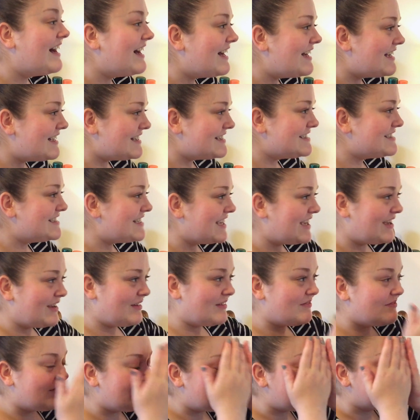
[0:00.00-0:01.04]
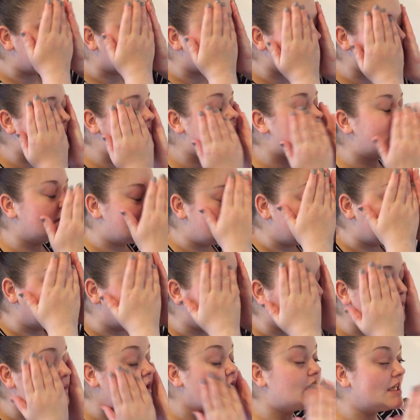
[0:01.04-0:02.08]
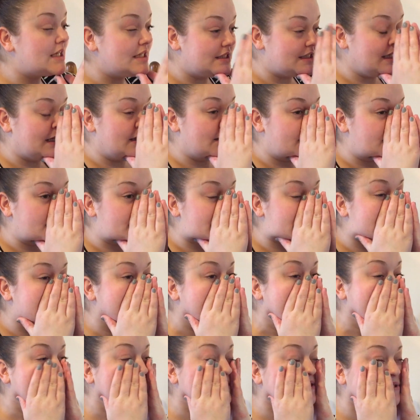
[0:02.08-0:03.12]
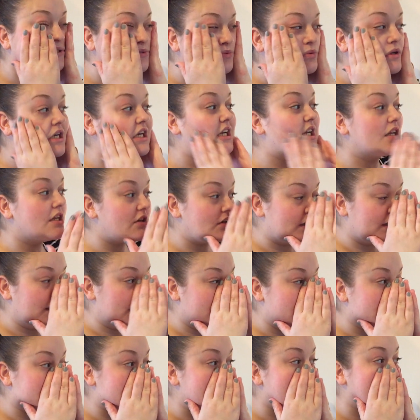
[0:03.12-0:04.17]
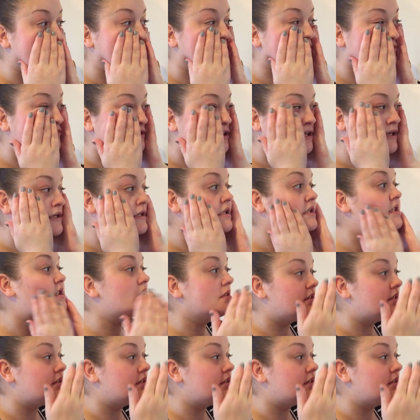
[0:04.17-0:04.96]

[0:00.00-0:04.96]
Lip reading: and just work it down. Just work it right into your face.